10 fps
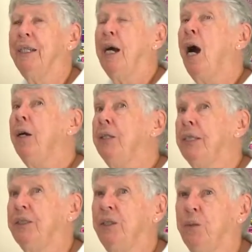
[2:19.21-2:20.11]
in our
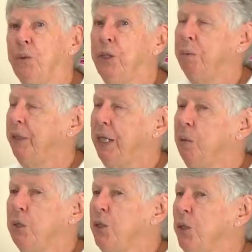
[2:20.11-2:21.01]
sense of the word, but they
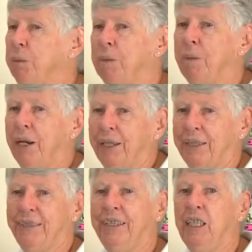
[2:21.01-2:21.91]
were
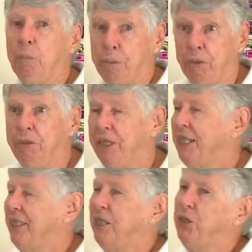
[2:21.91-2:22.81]
supermarkets in the
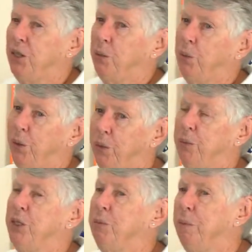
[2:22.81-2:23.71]
Peruvian sense of the word,
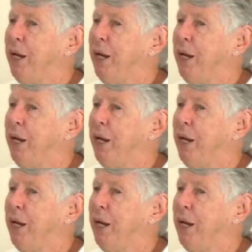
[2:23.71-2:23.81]
which